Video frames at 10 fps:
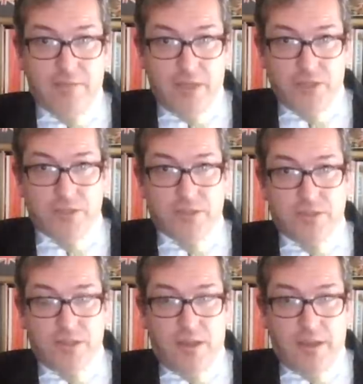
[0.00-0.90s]

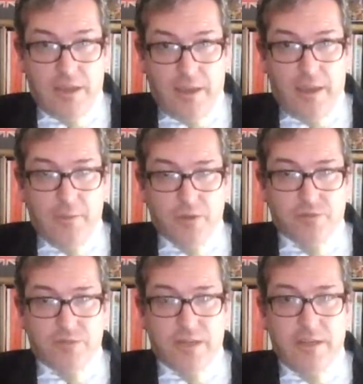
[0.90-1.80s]
religious I-
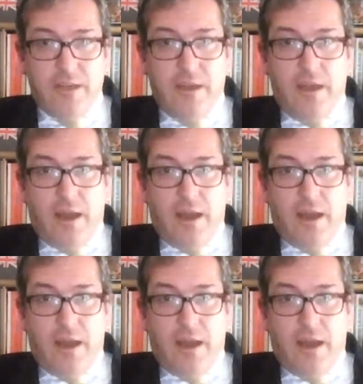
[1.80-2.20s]
imagery,